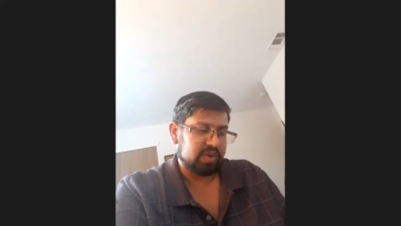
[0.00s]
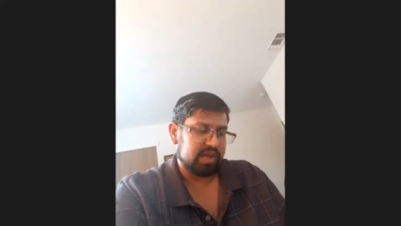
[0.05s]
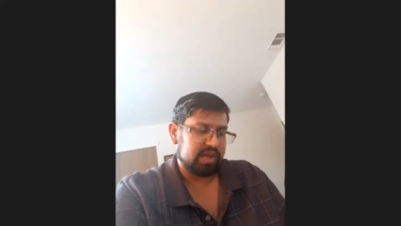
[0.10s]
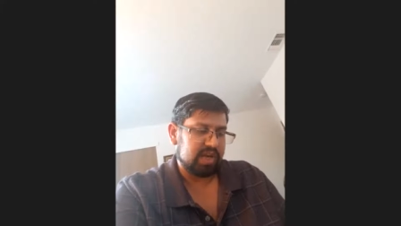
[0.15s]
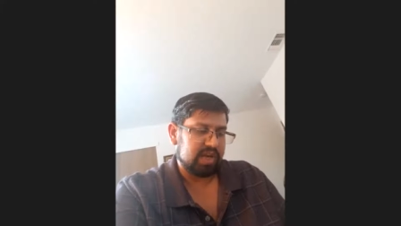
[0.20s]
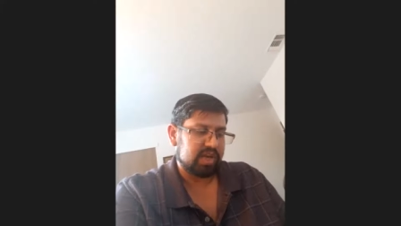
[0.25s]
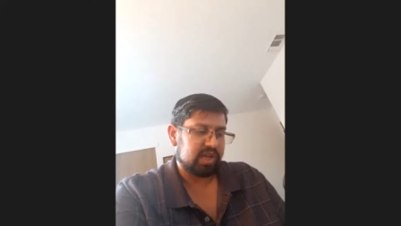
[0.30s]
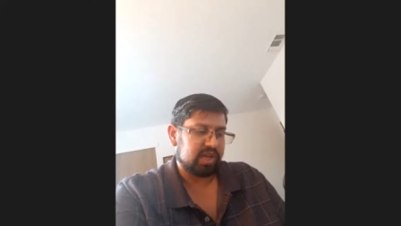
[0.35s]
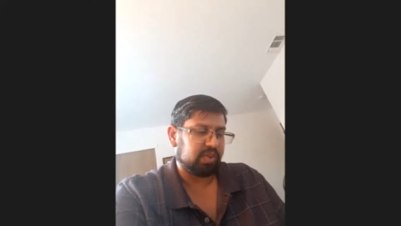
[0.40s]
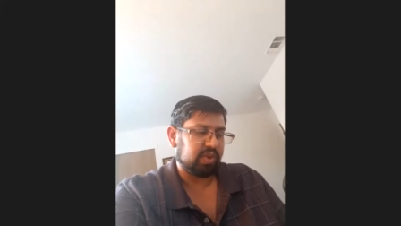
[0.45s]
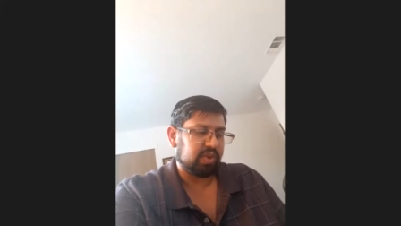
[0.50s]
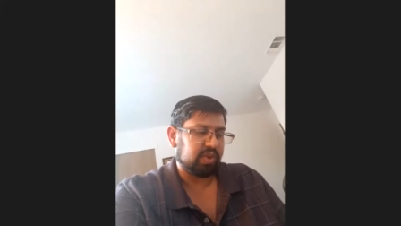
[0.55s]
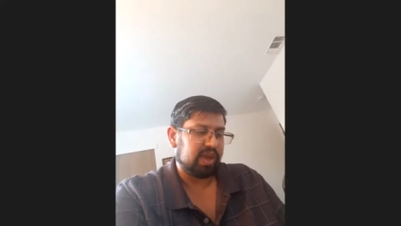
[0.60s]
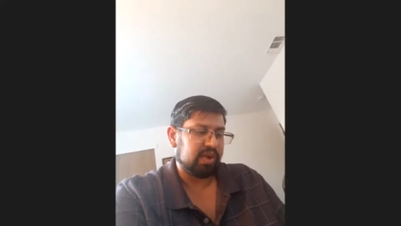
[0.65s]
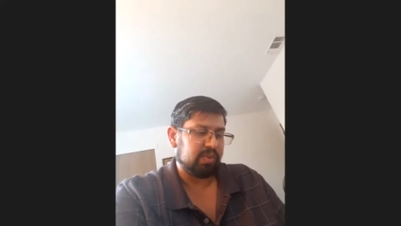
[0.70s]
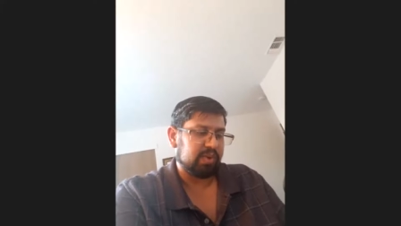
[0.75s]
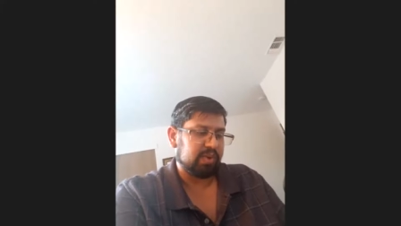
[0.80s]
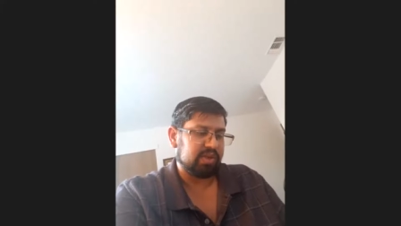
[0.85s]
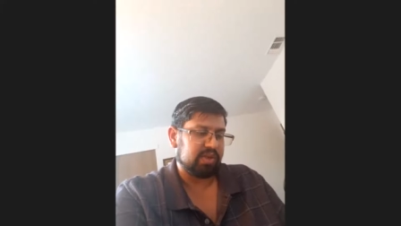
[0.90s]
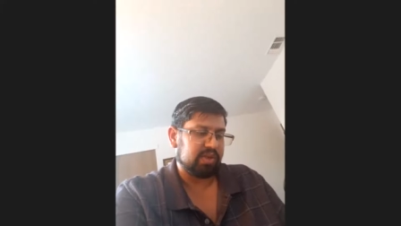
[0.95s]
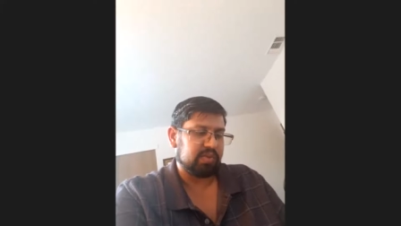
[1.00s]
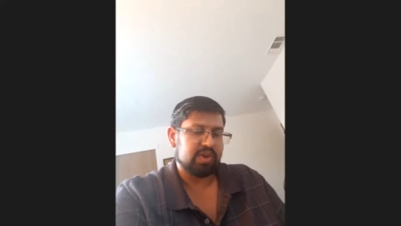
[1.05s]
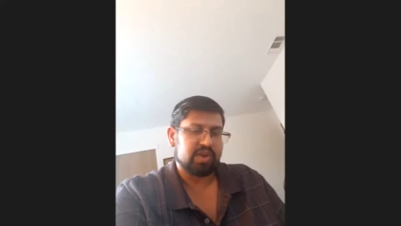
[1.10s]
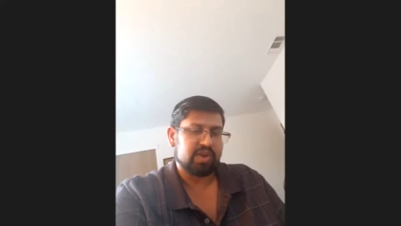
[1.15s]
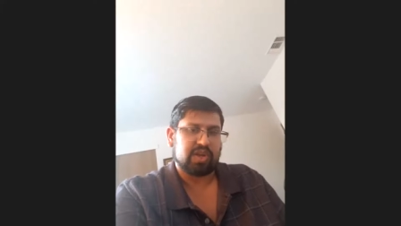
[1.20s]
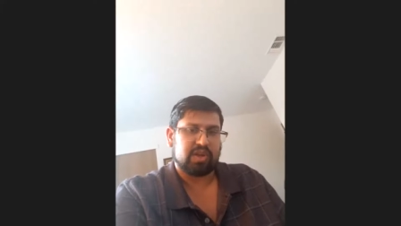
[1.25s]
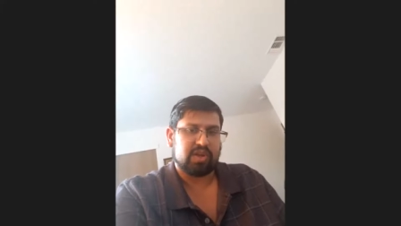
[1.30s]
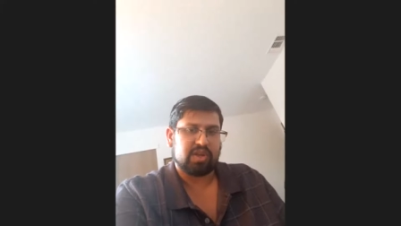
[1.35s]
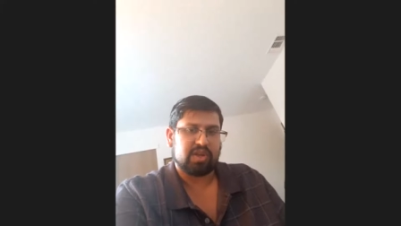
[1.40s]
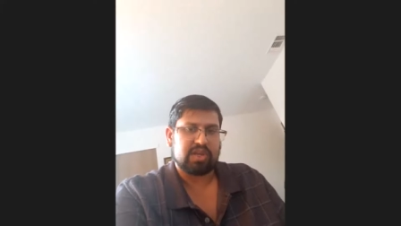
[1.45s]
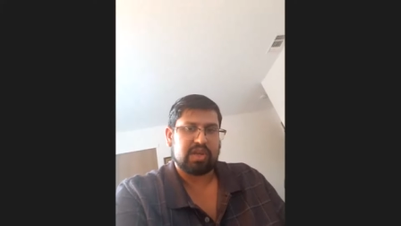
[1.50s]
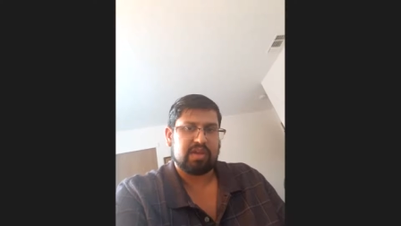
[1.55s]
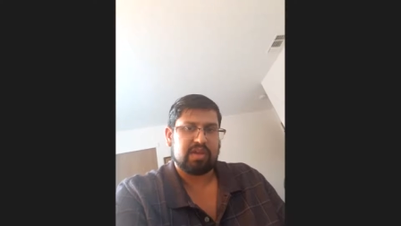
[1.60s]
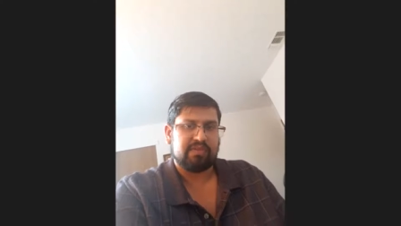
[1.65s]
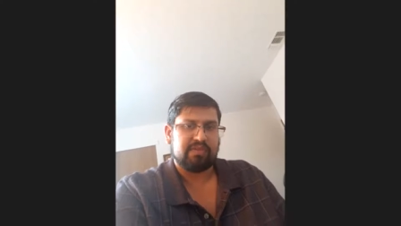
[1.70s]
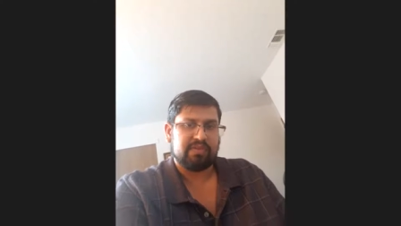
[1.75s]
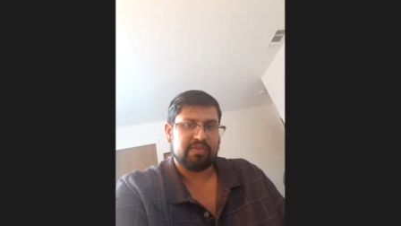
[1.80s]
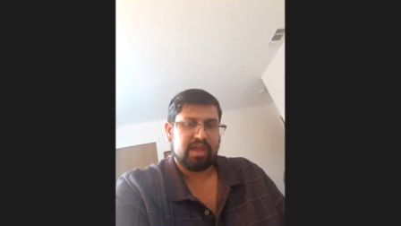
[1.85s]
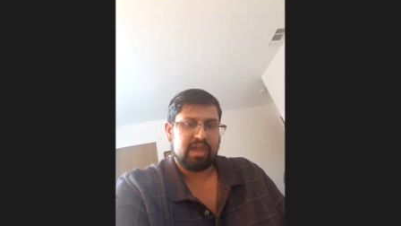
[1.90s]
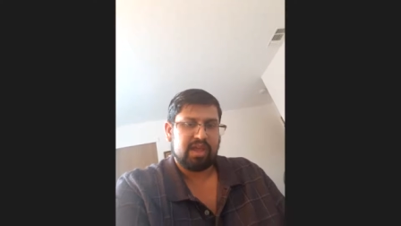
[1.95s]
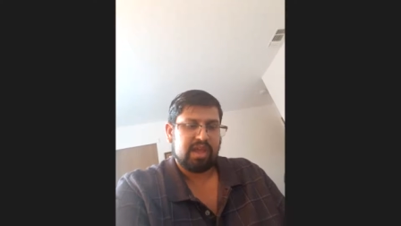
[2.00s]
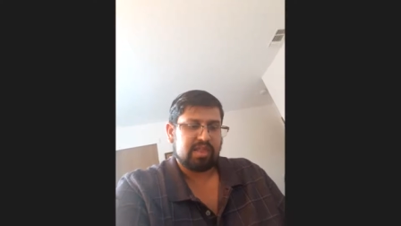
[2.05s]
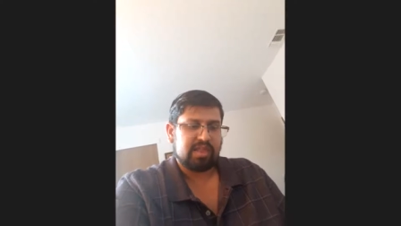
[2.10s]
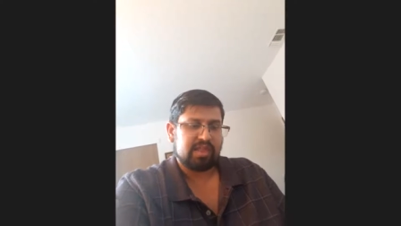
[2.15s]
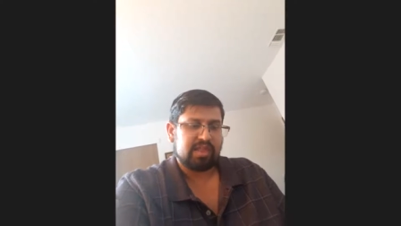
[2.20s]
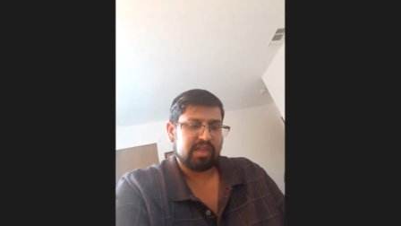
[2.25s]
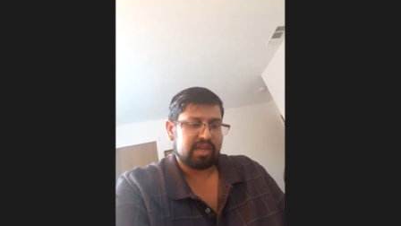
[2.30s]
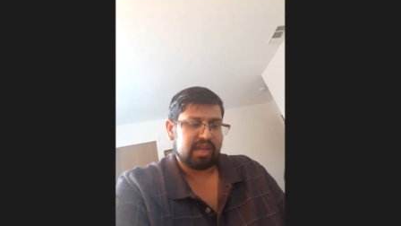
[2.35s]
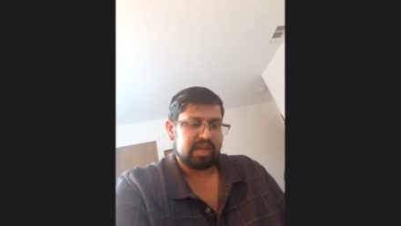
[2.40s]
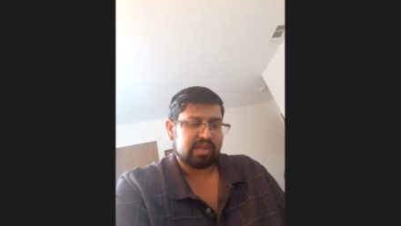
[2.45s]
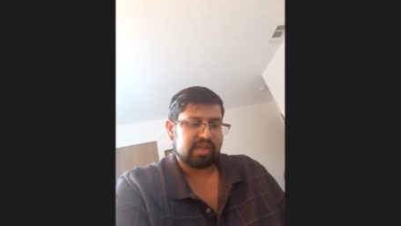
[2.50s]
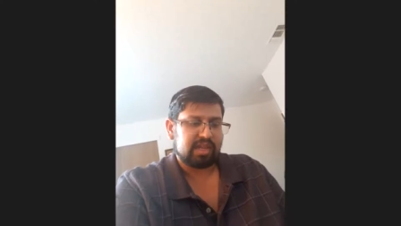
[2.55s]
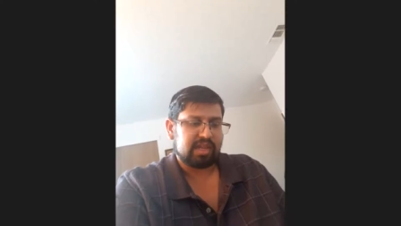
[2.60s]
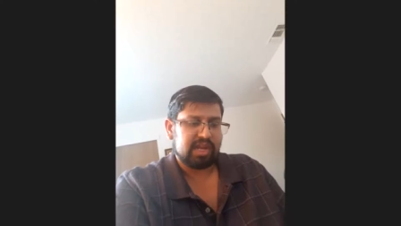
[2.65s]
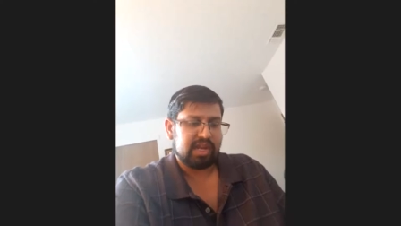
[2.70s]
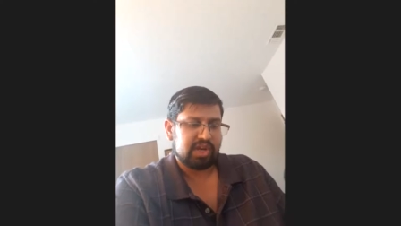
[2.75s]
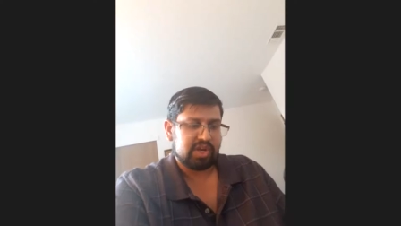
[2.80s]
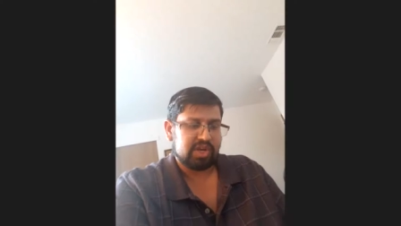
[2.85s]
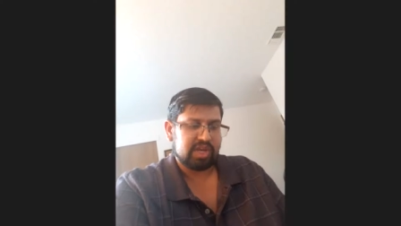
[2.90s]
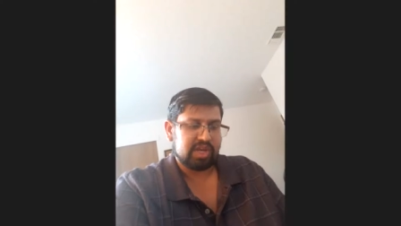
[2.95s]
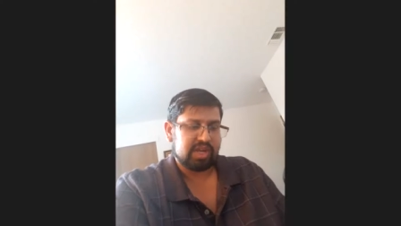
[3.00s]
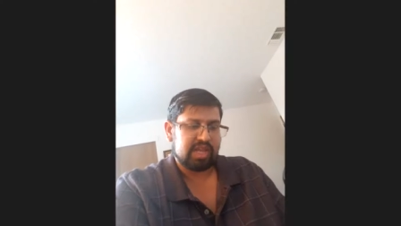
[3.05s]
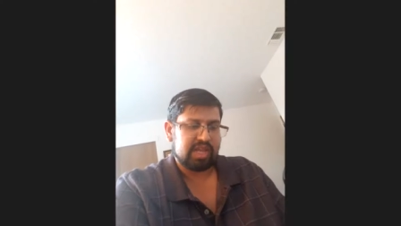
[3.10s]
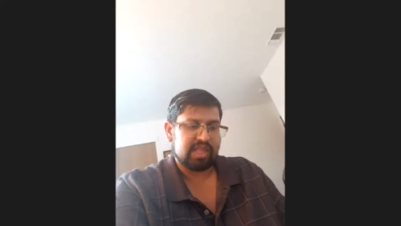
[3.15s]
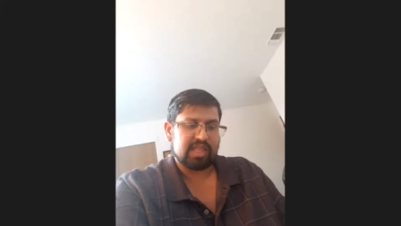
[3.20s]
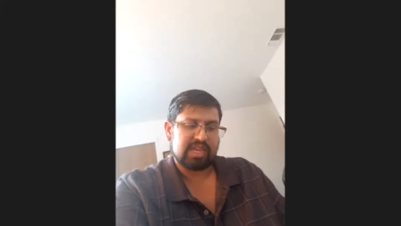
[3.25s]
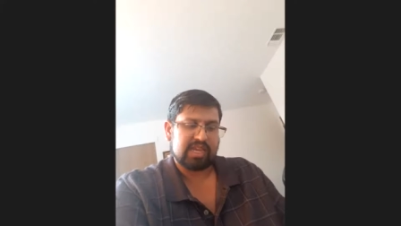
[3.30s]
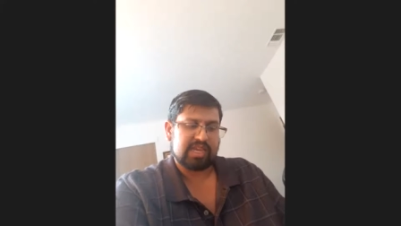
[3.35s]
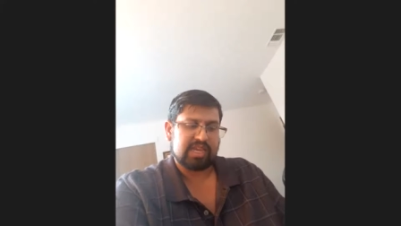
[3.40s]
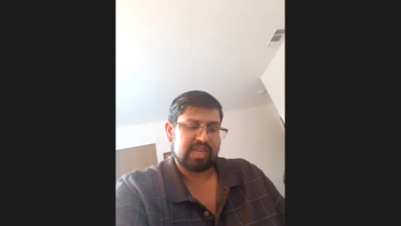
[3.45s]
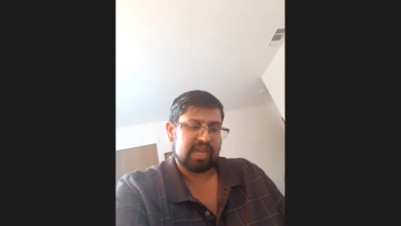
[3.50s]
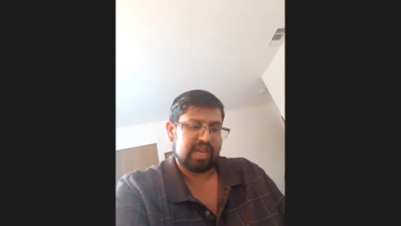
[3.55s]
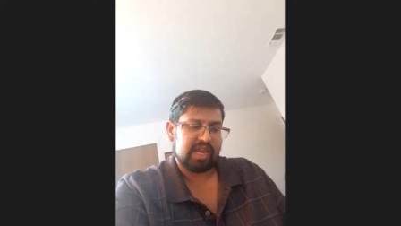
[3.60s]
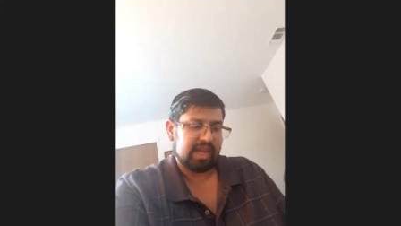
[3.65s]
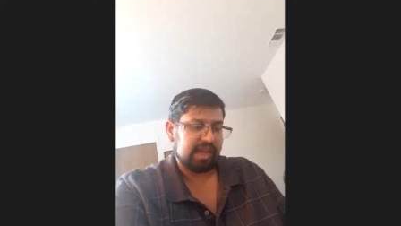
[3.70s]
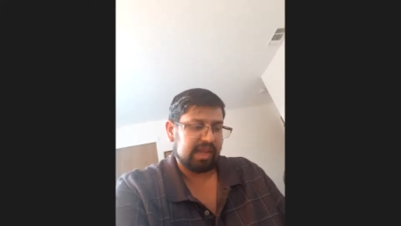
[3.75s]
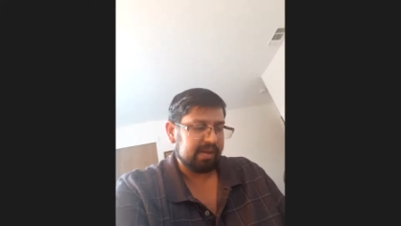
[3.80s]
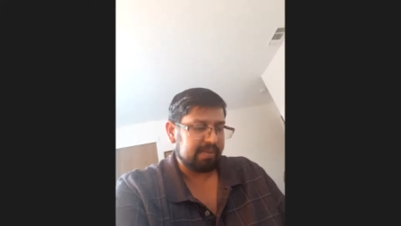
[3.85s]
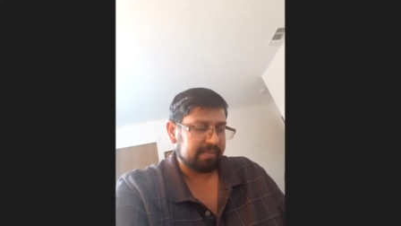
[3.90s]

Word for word: these three were the results of the desolation in the sea.